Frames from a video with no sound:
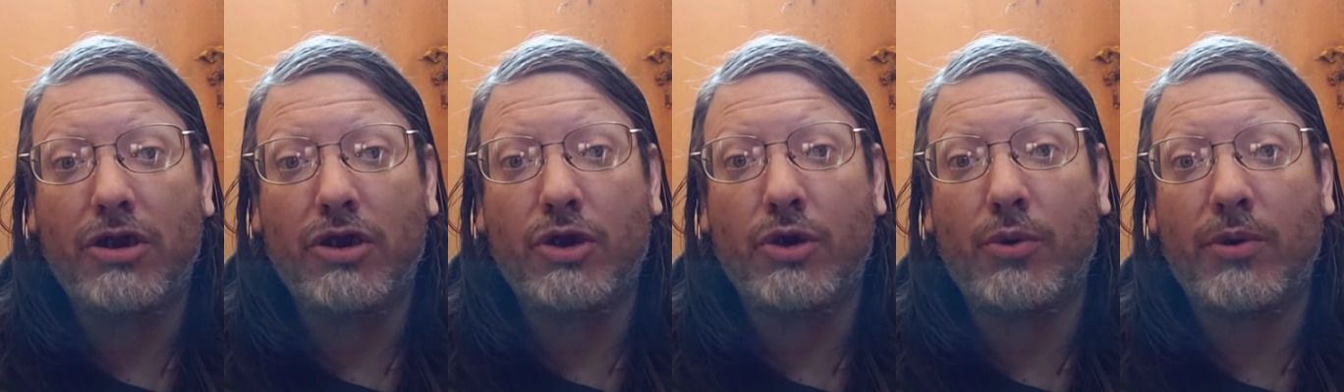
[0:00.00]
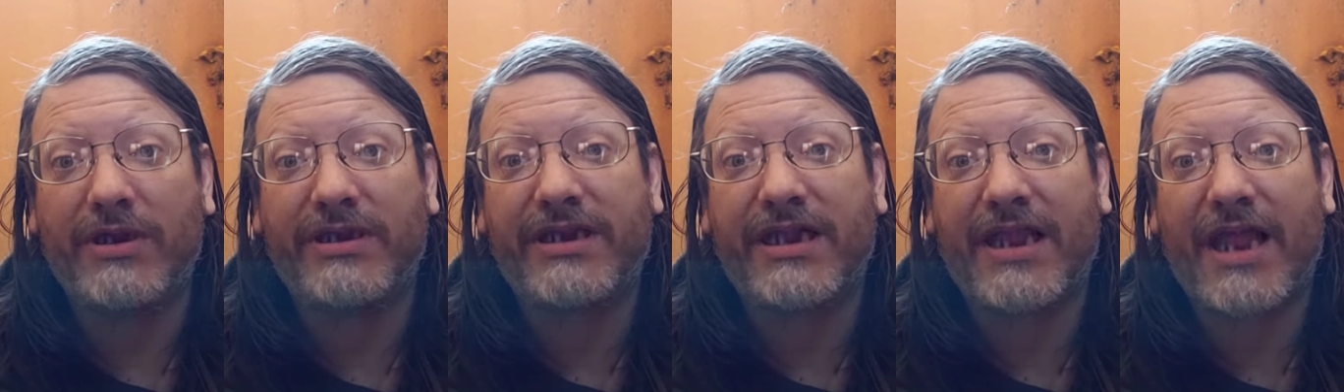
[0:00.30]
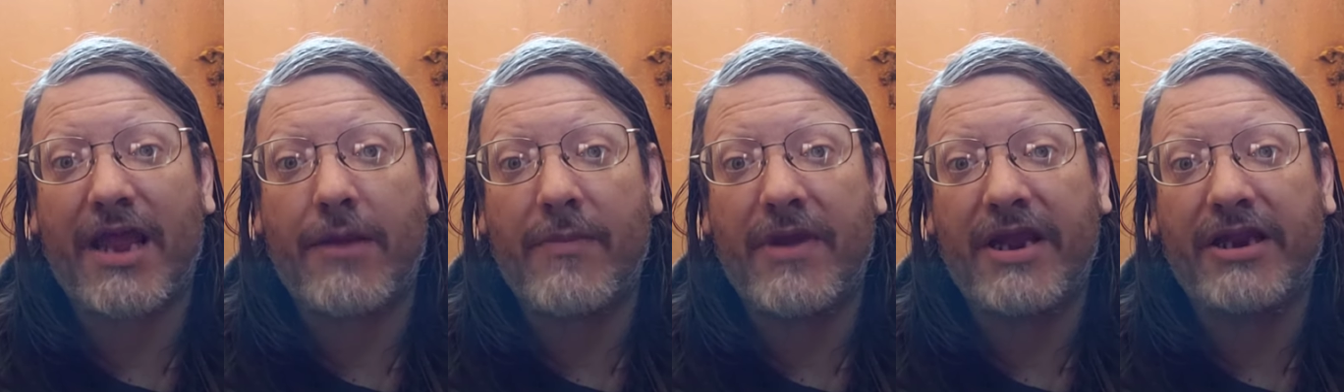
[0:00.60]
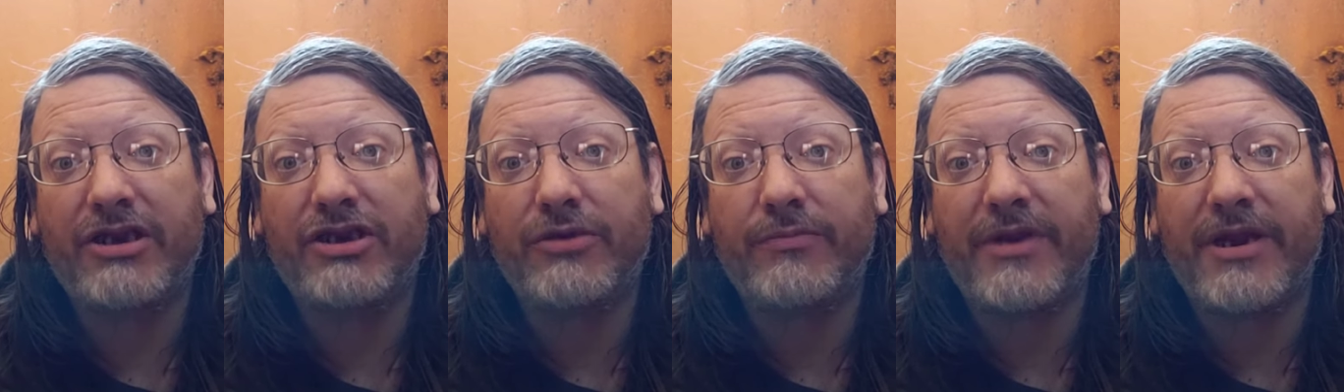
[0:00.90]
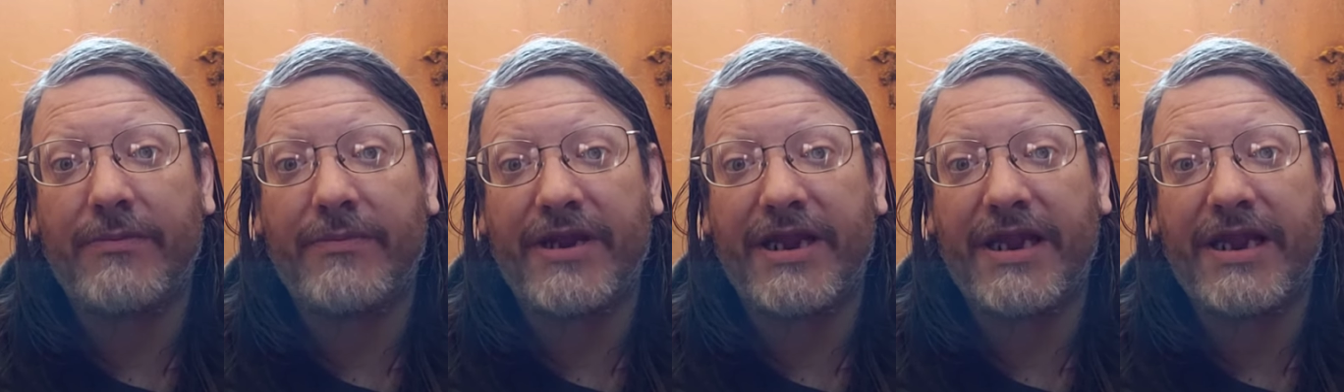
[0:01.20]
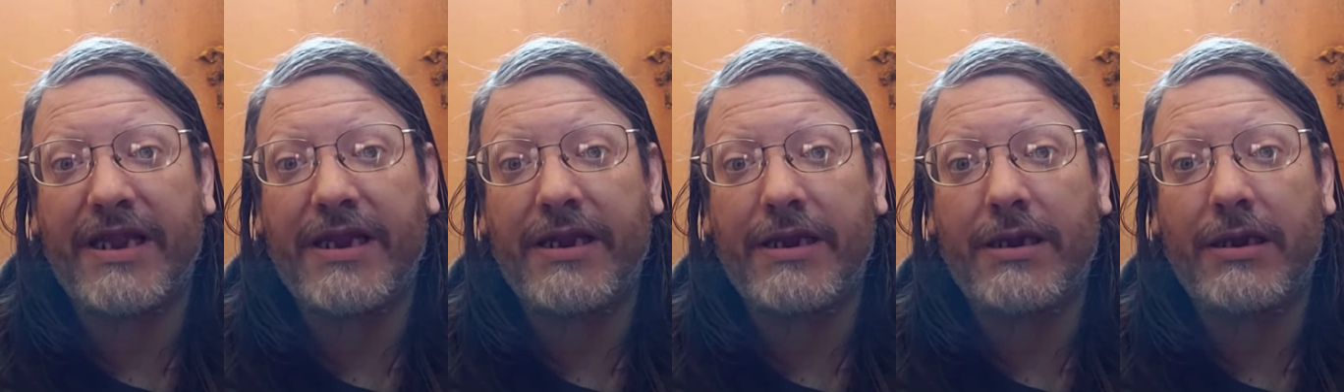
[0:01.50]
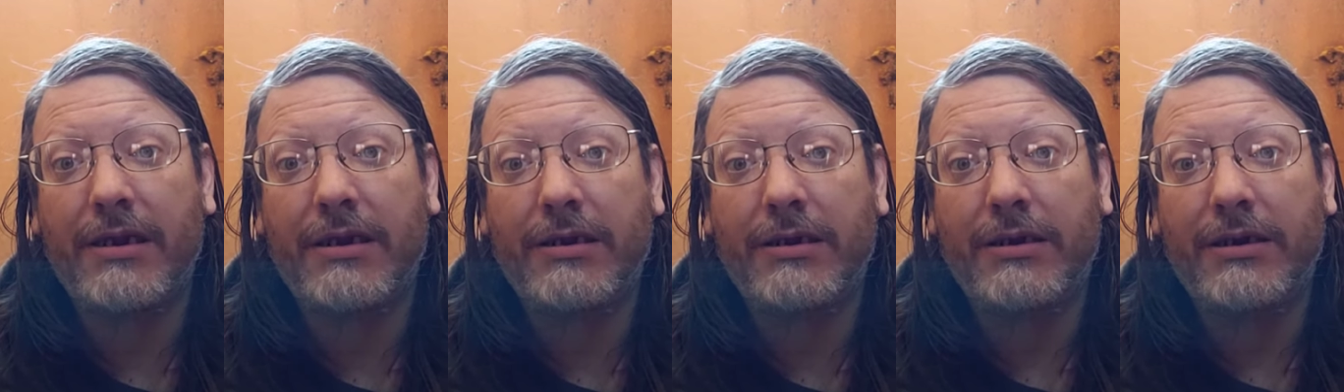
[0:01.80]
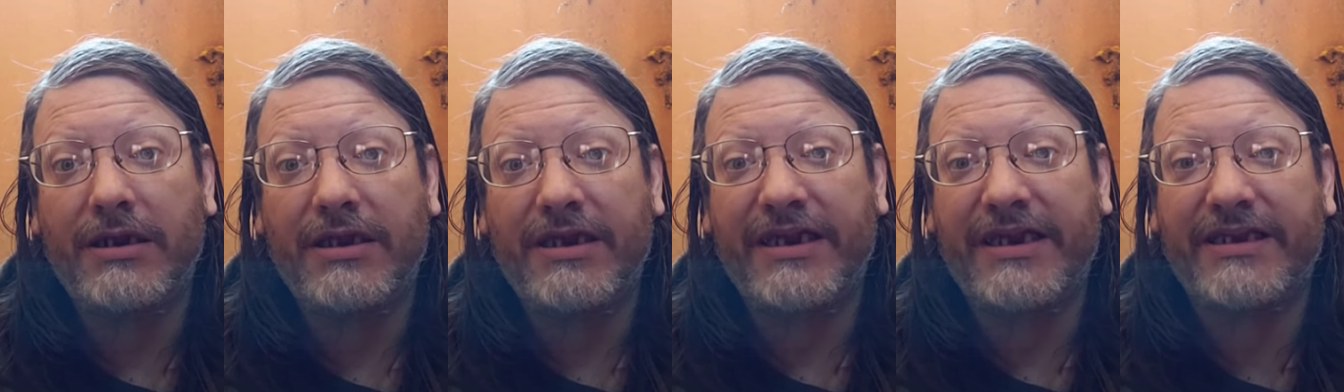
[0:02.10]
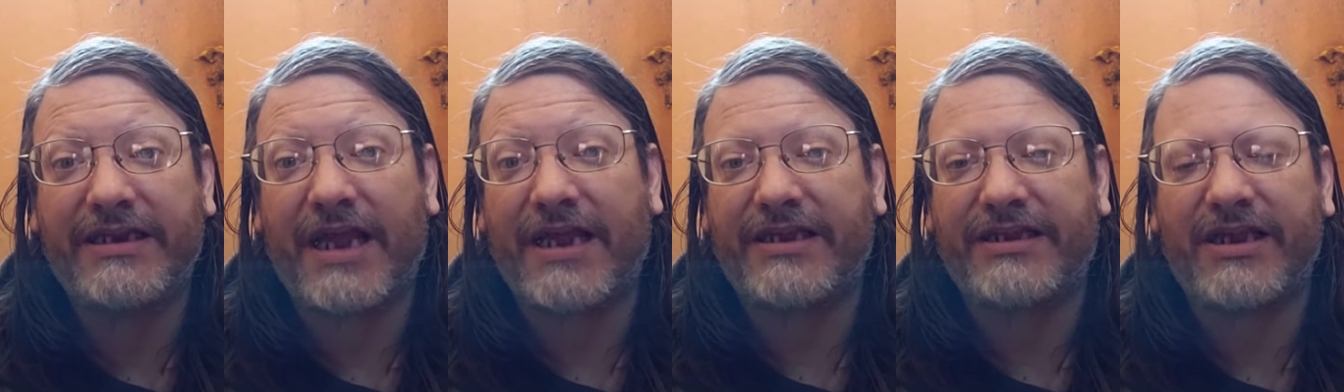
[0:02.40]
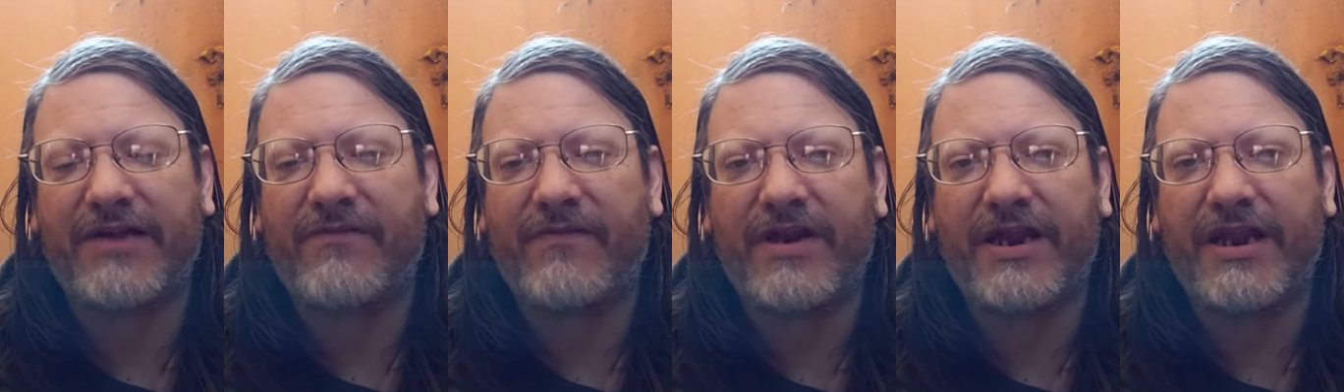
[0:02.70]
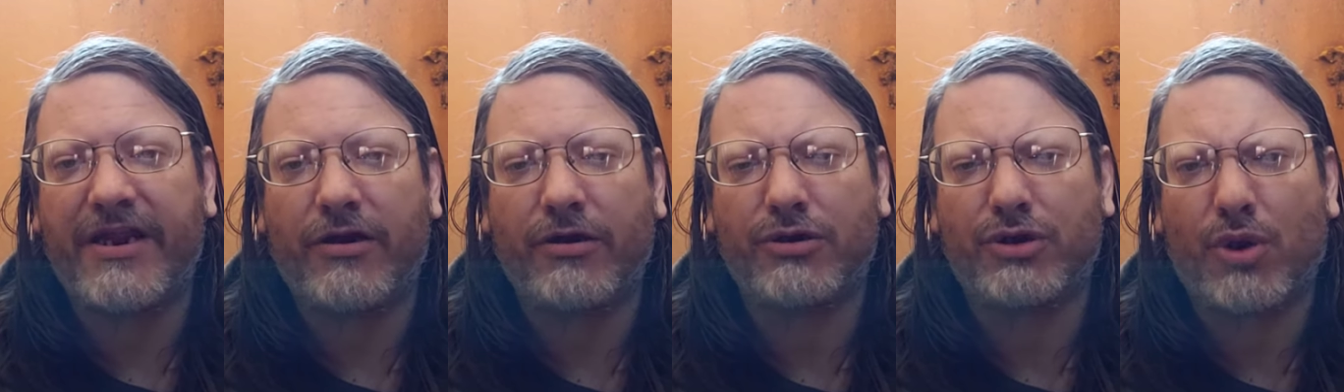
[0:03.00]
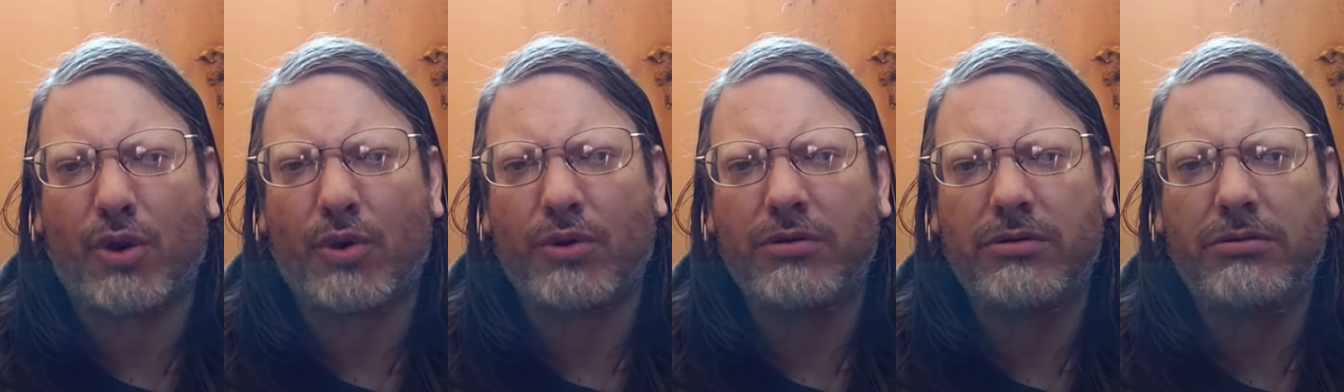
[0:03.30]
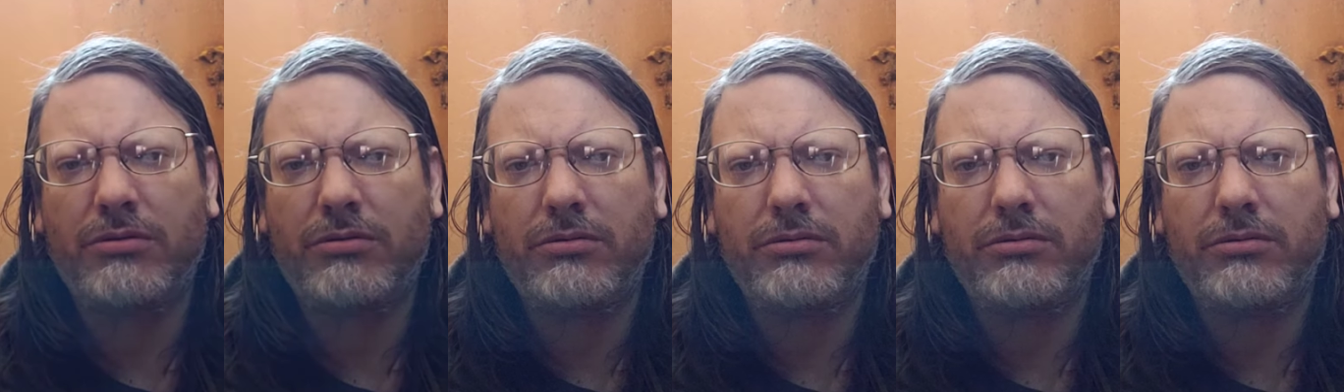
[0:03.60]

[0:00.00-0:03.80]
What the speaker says: who is claiming to be me. He's like 70 years old.